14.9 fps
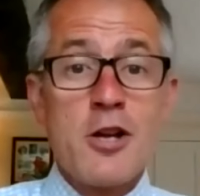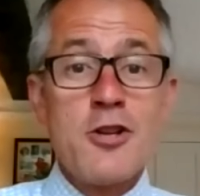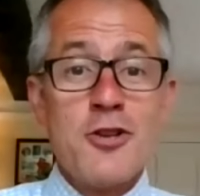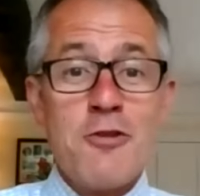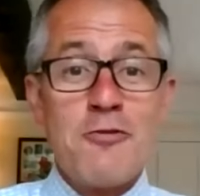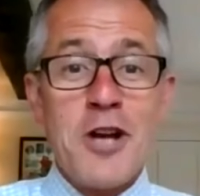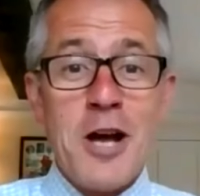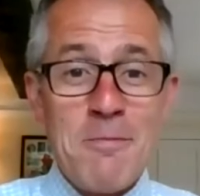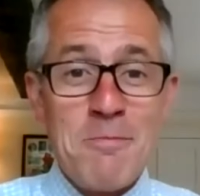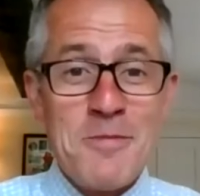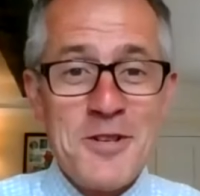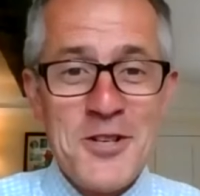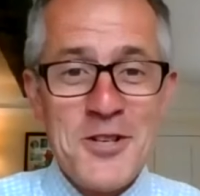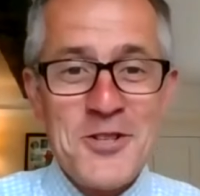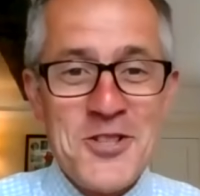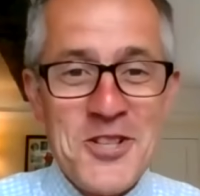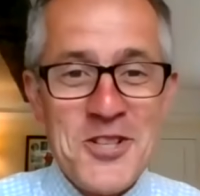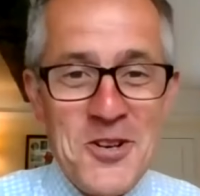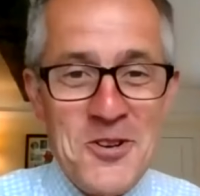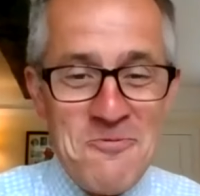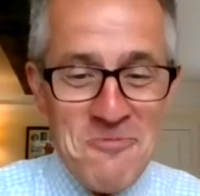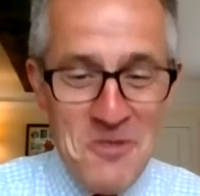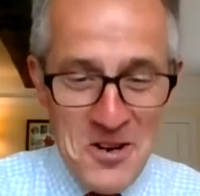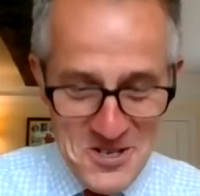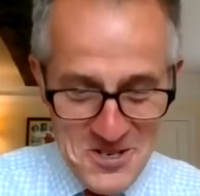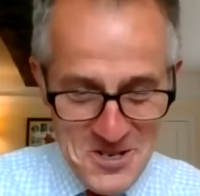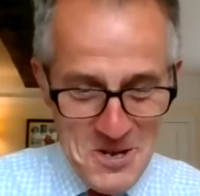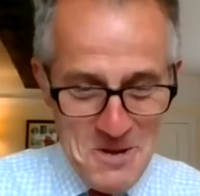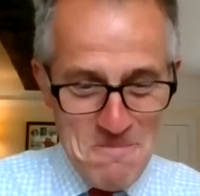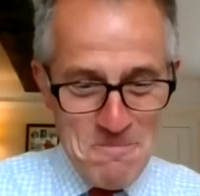you've come to the right
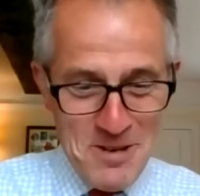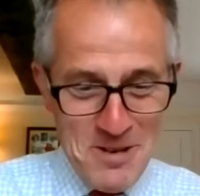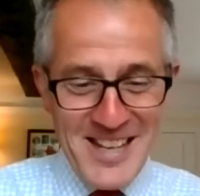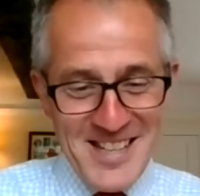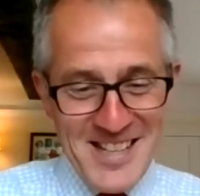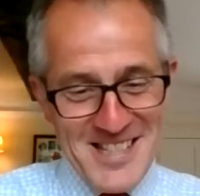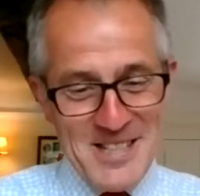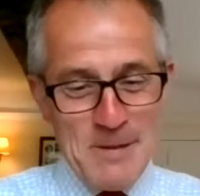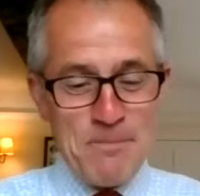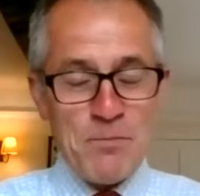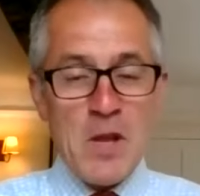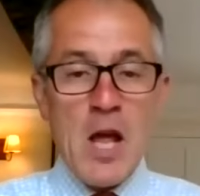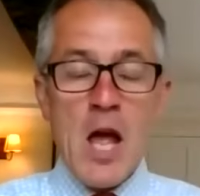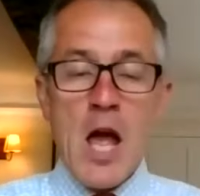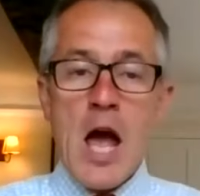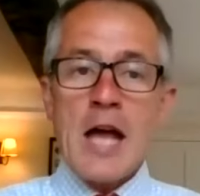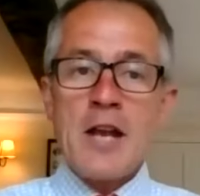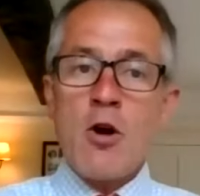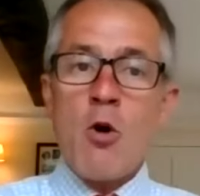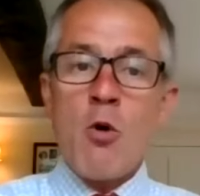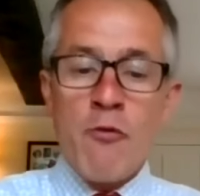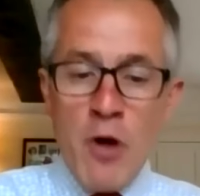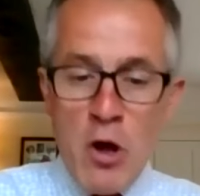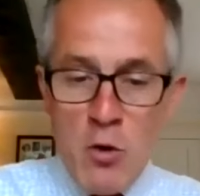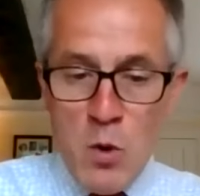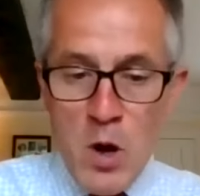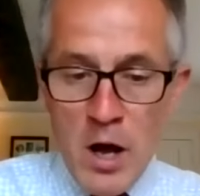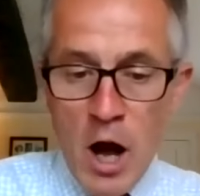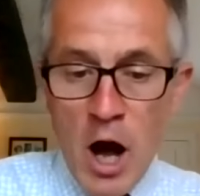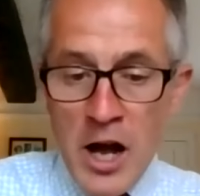place. And although
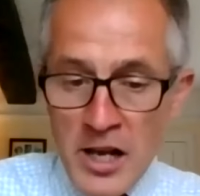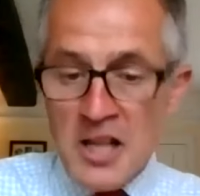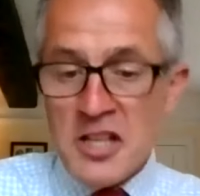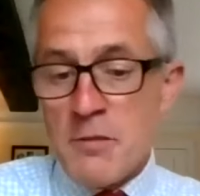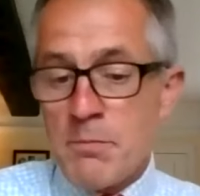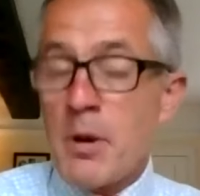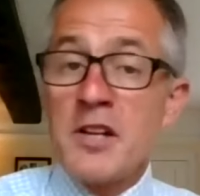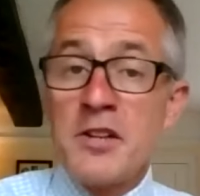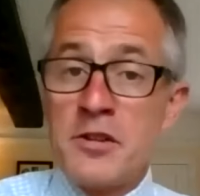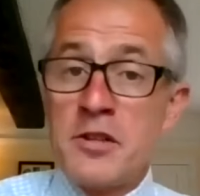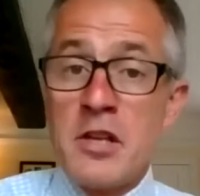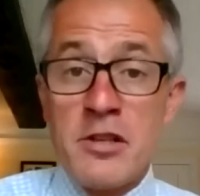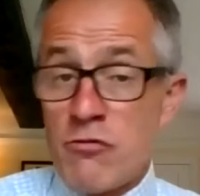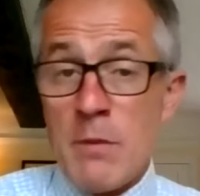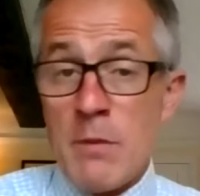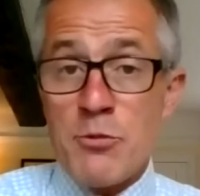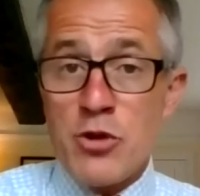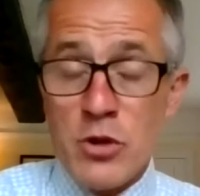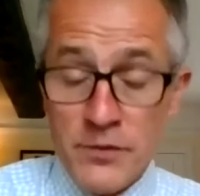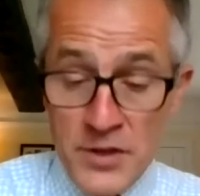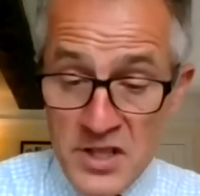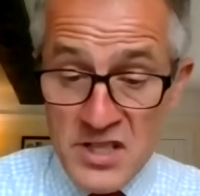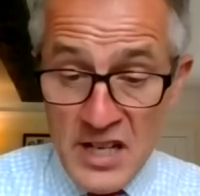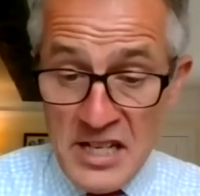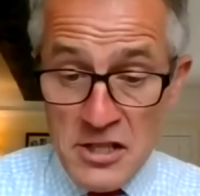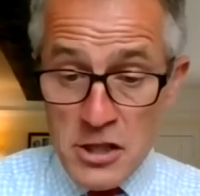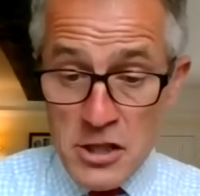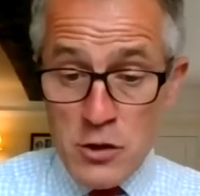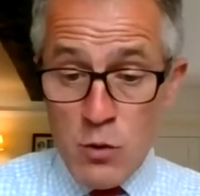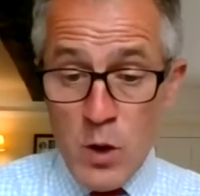highlighted by disruption of the
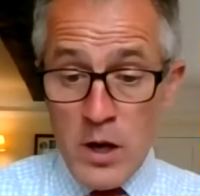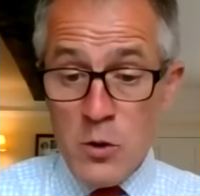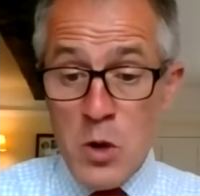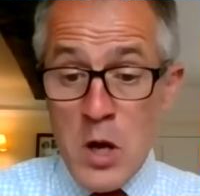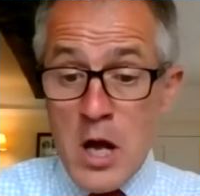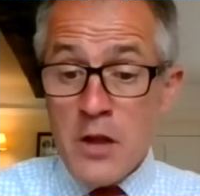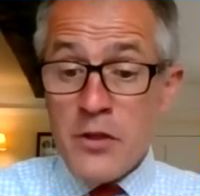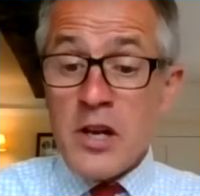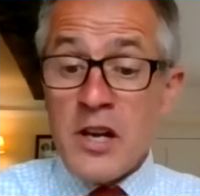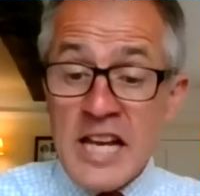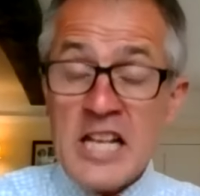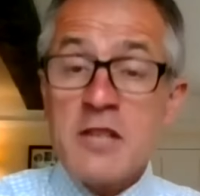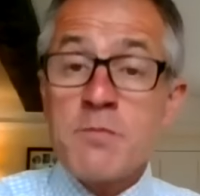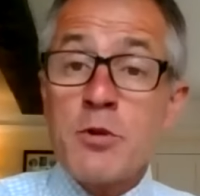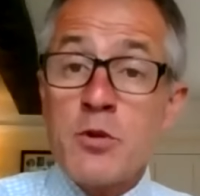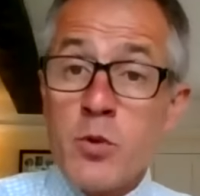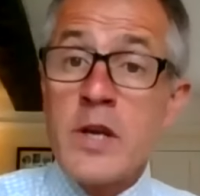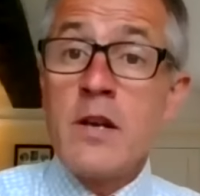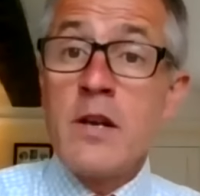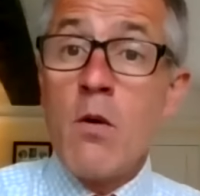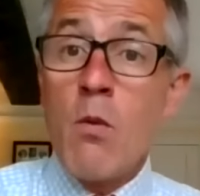status quo, the links between